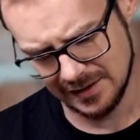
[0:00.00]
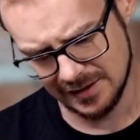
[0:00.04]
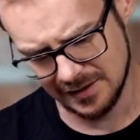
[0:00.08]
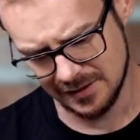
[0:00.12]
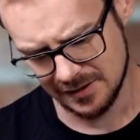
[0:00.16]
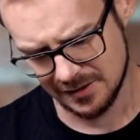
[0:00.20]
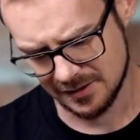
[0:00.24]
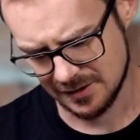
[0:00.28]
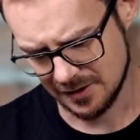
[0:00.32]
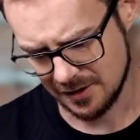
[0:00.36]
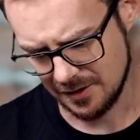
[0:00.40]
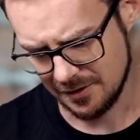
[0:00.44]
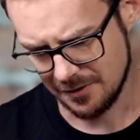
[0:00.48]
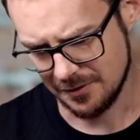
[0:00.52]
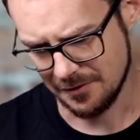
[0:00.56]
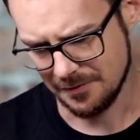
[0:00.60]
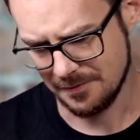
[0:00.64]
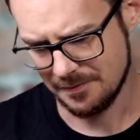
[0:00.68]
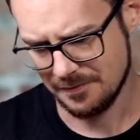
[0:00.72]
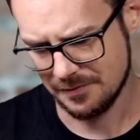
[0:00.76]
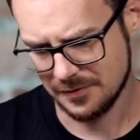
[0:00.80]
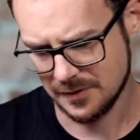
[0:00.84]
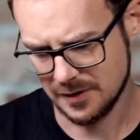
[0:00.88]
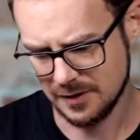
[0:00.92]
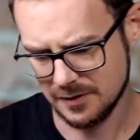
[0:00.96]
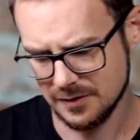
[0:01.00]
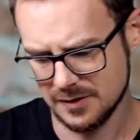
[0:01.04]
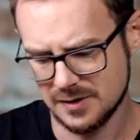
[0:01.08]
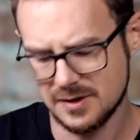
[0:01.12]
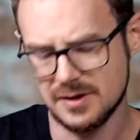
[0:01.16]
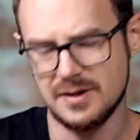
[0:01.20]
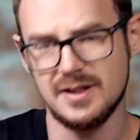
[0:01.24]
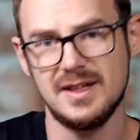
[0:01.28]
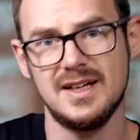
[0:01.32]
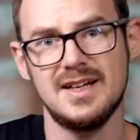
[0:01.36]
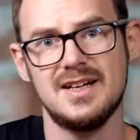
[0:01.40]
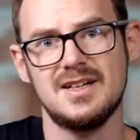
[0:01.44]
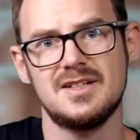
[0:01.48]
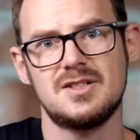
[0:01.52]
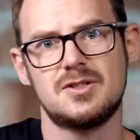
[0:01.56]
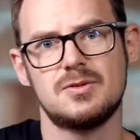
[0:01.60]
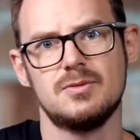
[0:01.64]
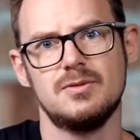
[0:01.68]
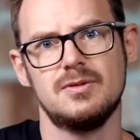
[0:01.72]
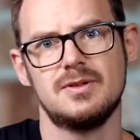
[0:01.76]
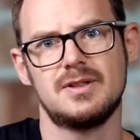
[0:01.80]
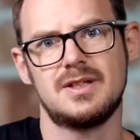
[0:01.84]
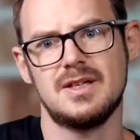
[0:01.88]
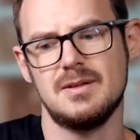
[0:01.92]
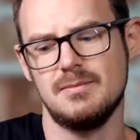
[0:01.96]
So onto the
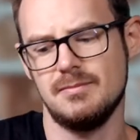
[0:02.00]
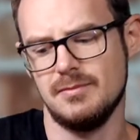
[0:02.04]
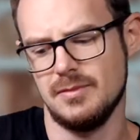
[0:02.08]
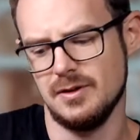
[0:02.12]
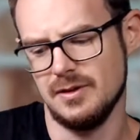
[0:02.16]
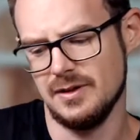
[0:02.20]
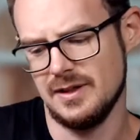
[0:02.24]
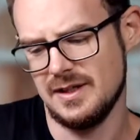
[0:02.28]
actual gimbal